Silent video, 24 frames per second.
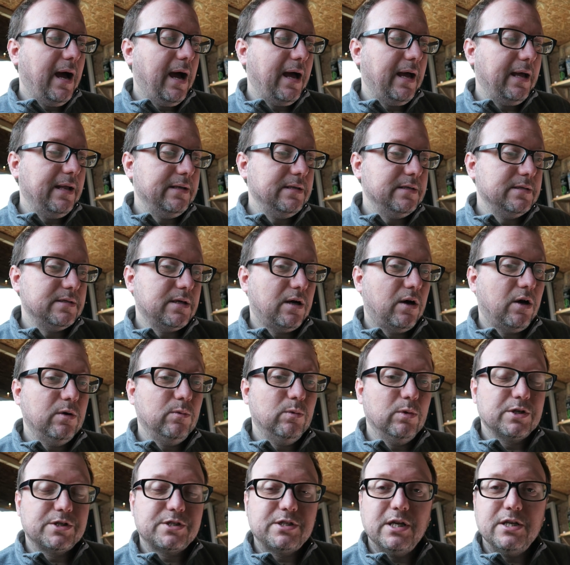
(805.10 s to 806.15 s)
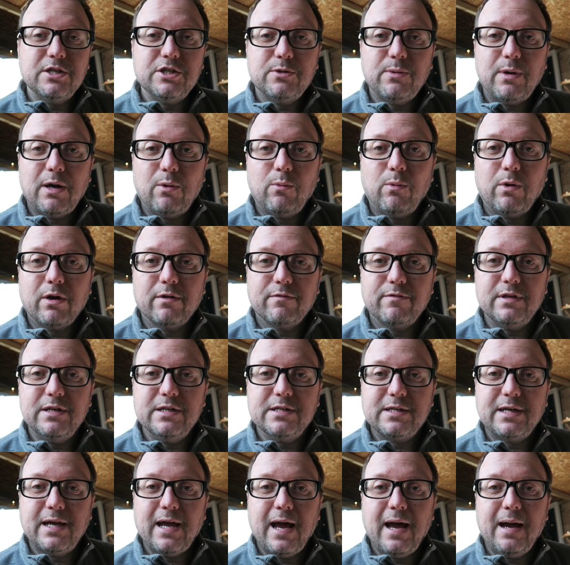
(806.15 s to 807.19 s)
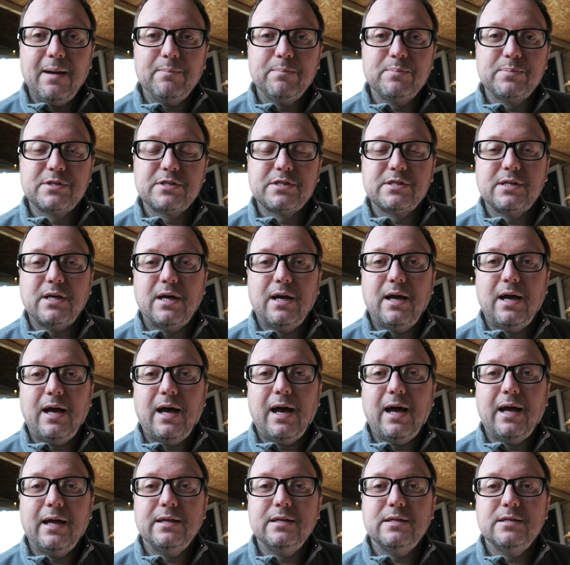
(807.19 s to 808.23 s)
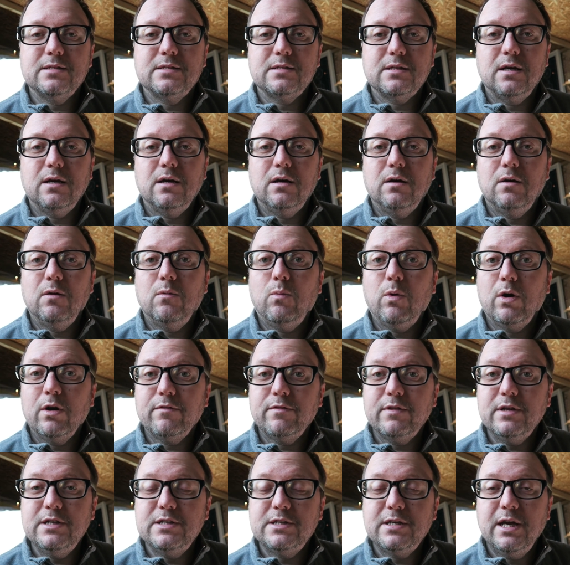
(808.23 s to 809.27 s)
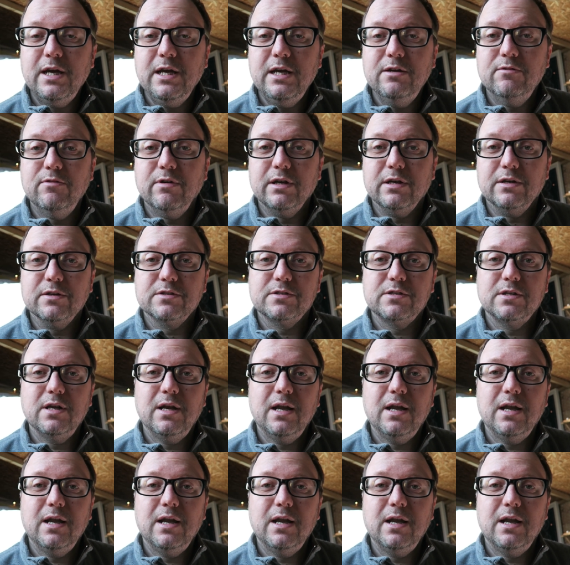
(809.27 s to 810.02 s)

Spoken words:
and I will send you out one of these caps and one of these key rings.